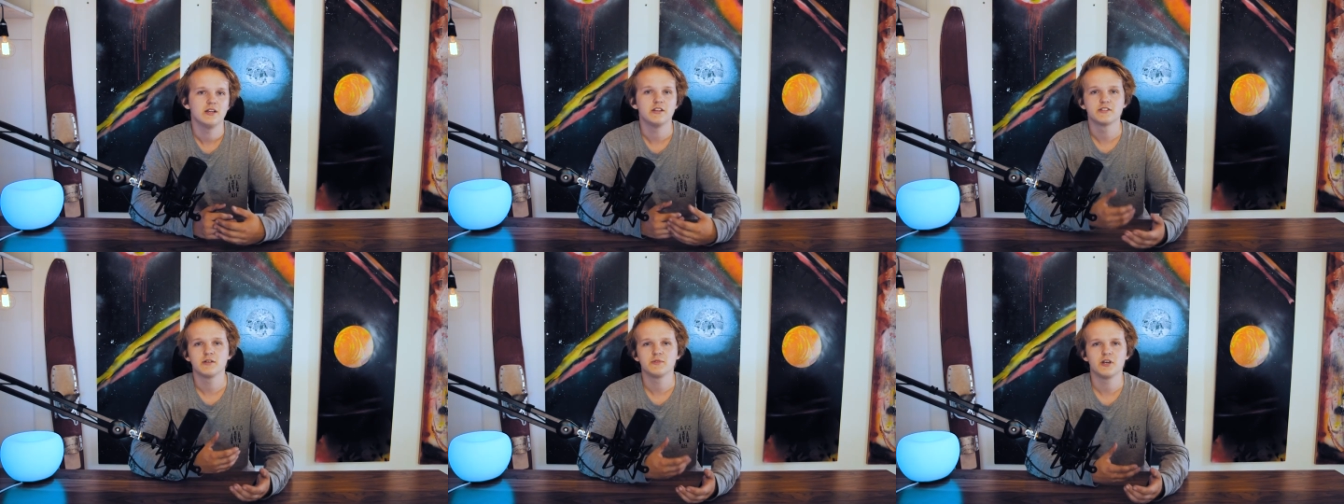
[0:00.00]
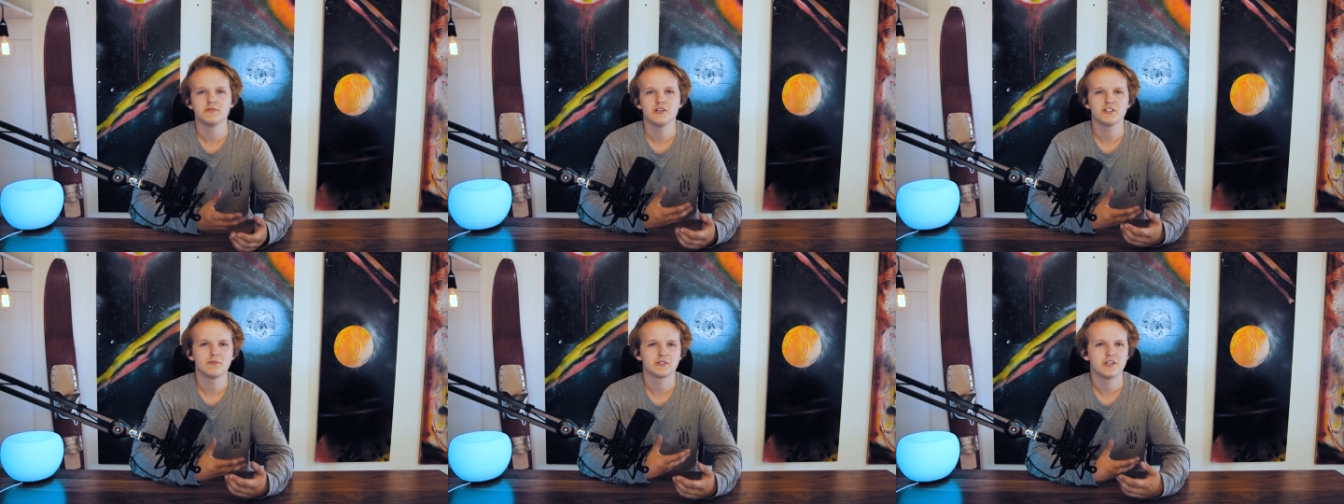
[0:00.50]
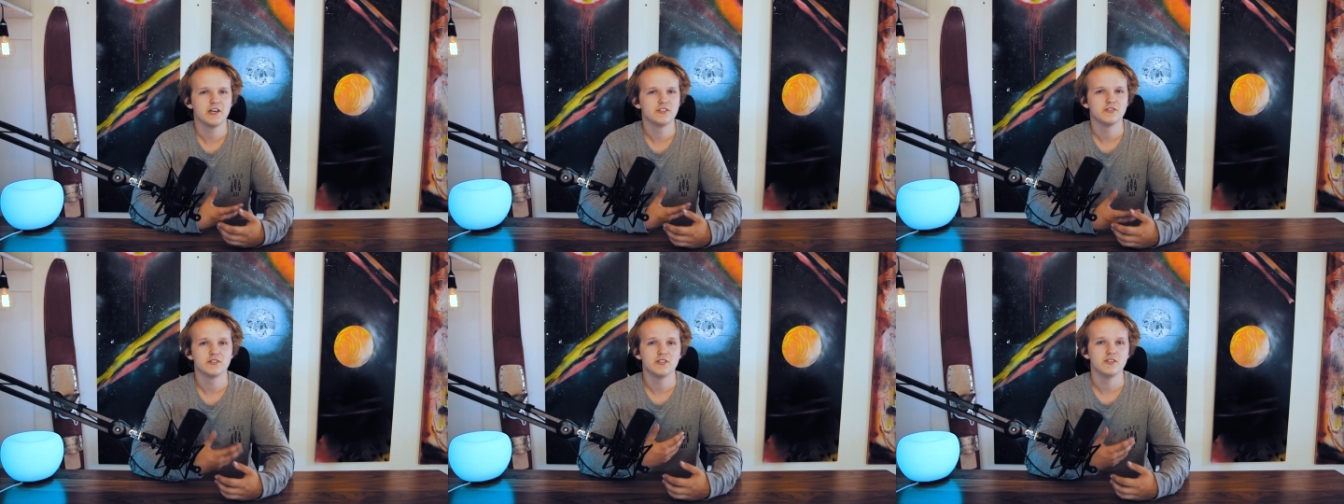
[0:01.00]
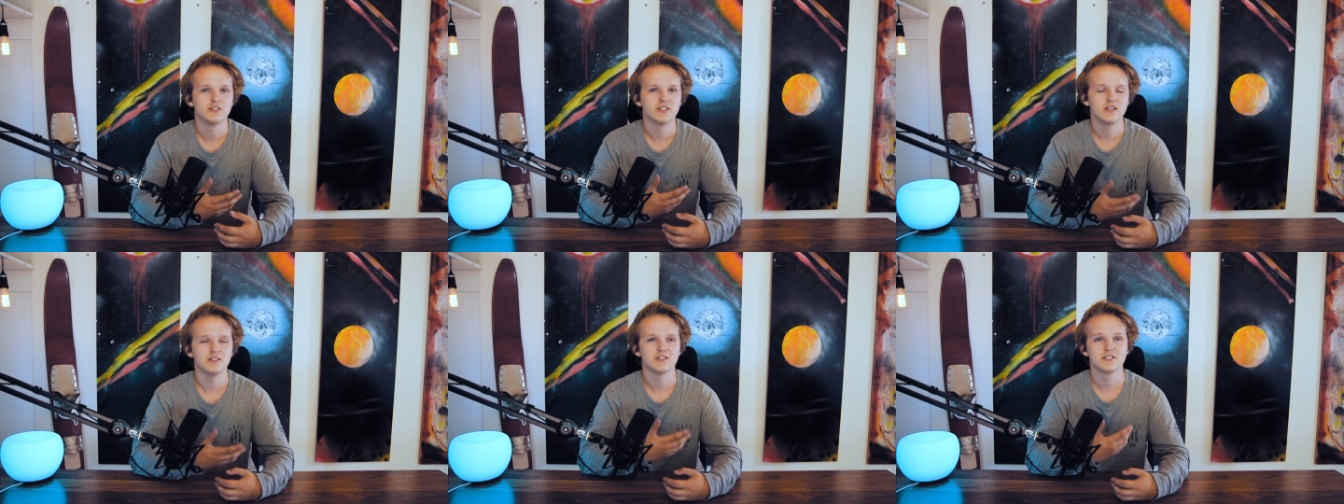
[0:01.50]
And that sometimes the expectations that you
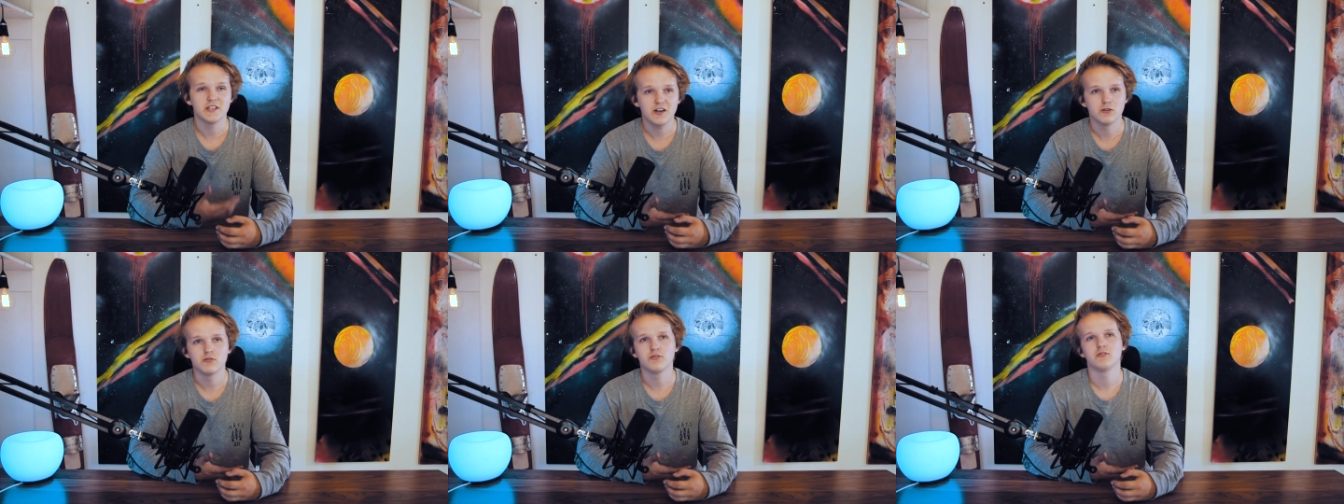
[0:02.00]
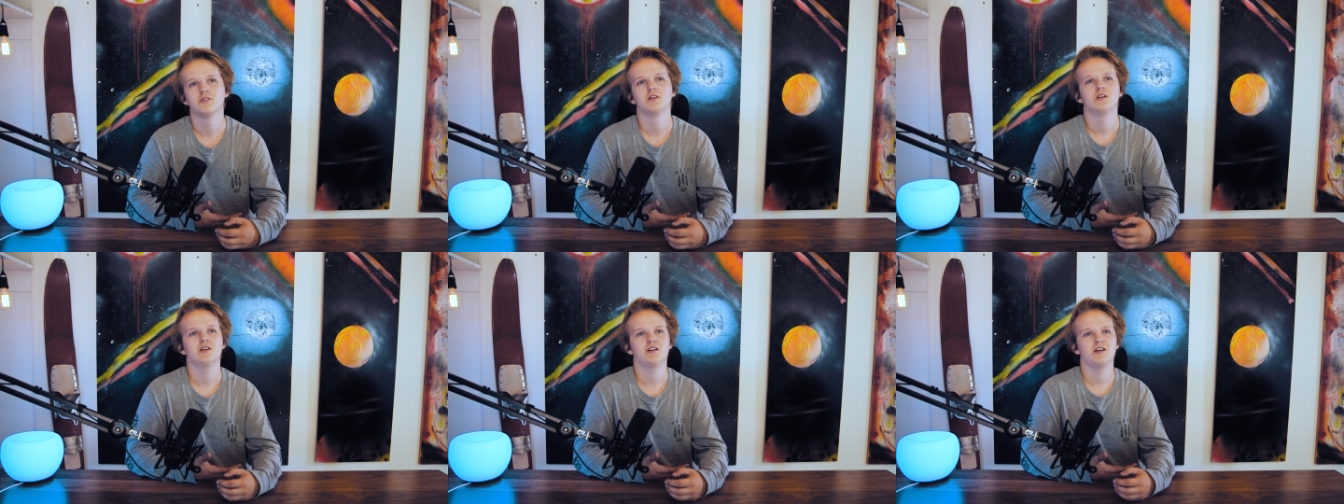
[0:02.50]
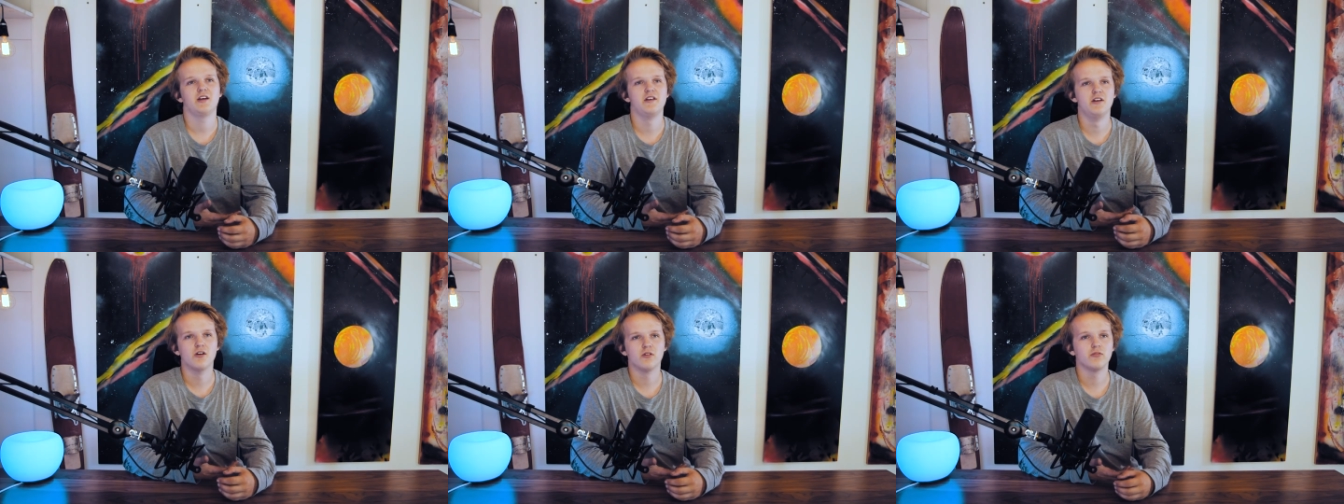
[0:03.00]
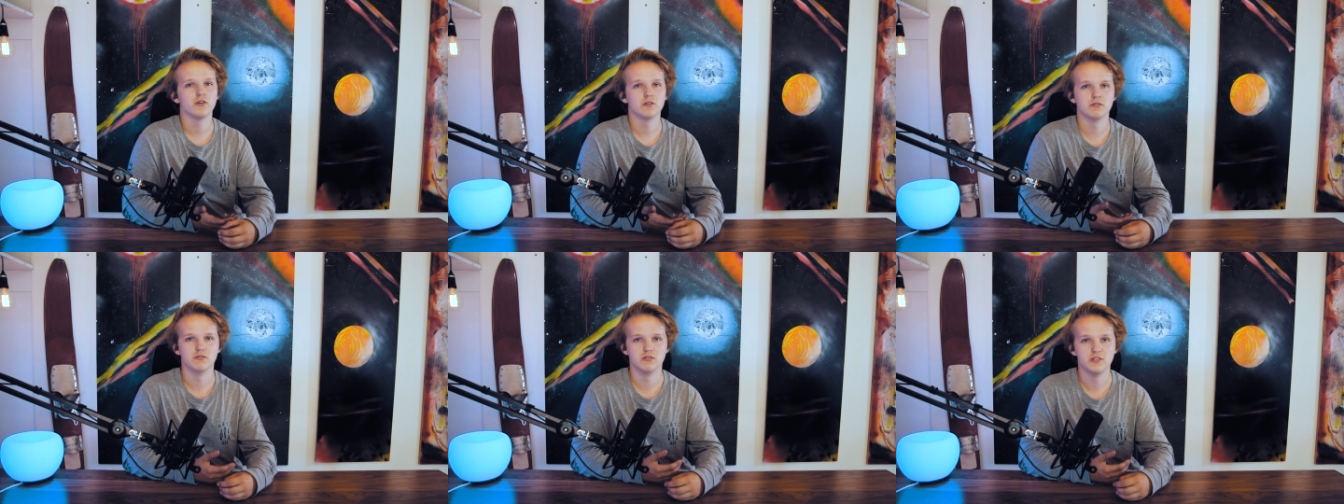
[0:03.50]
set yourself are not
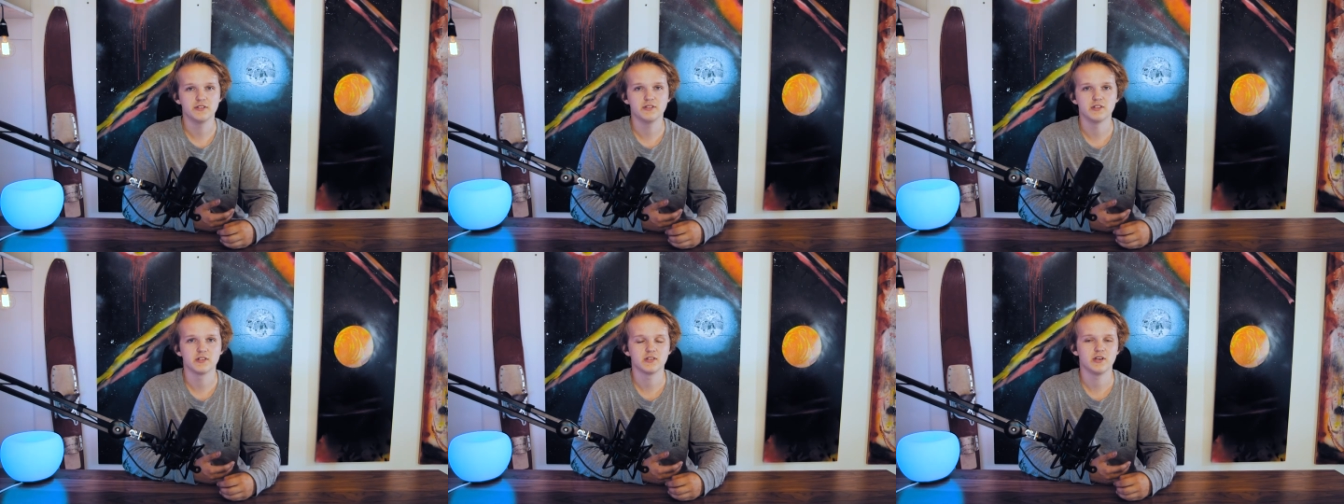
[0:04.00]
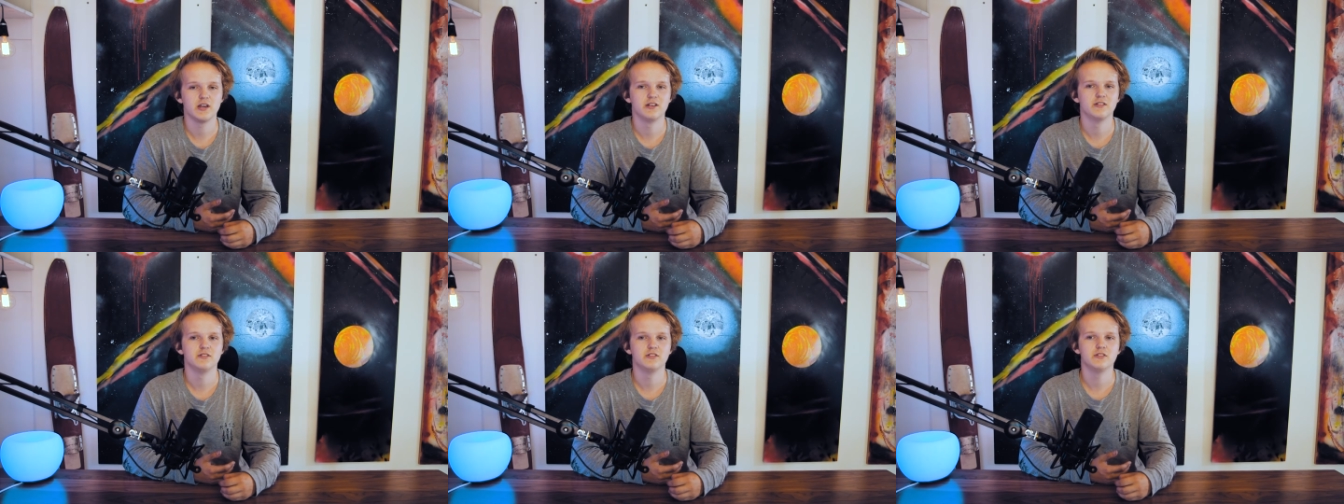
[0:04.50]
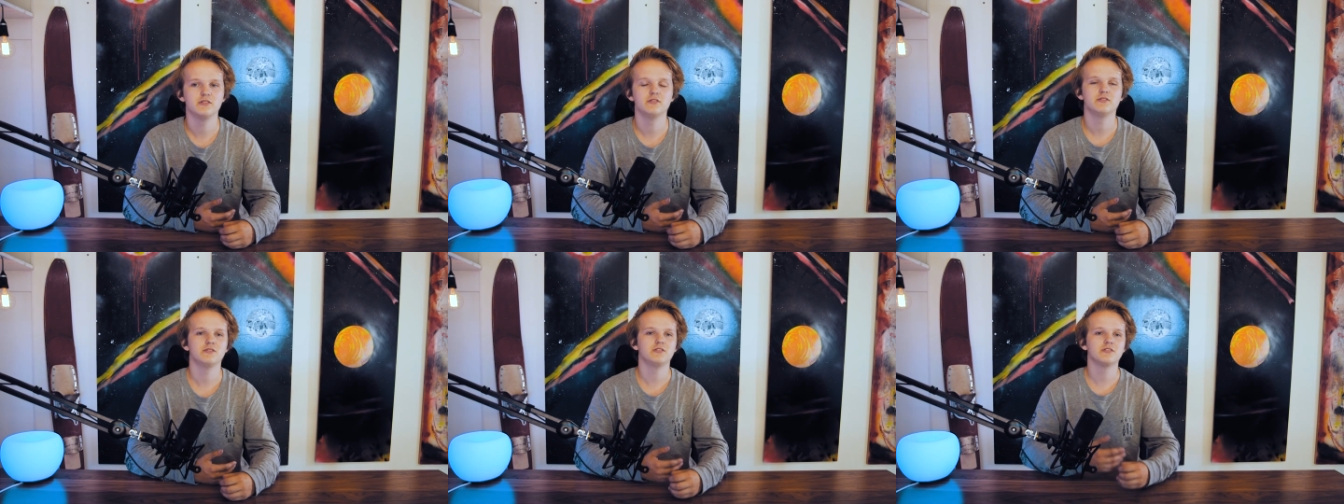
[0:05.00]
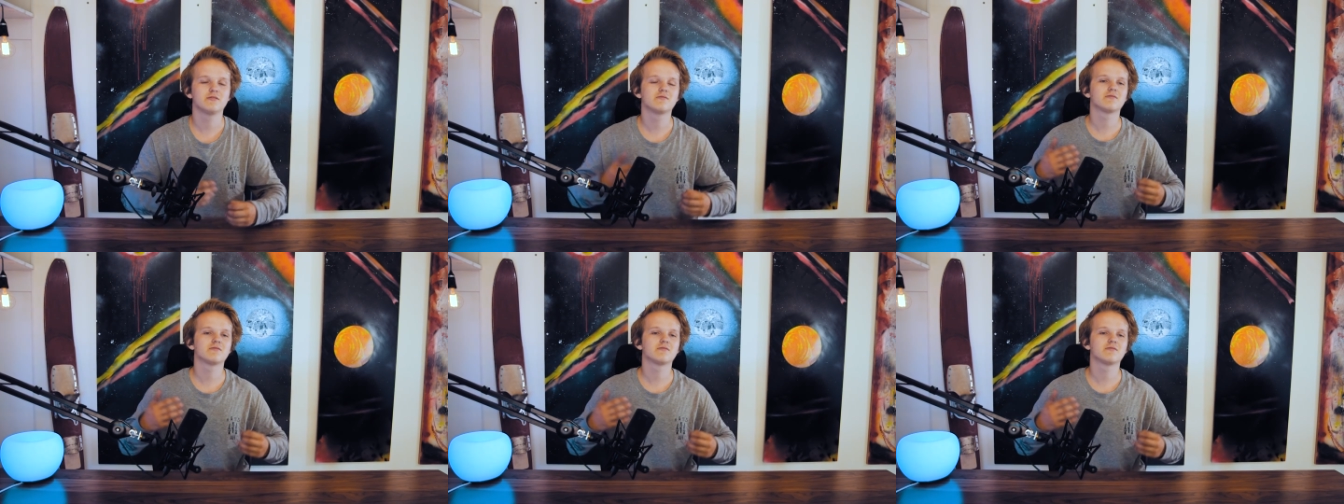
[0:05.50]
very realistic, and you, you're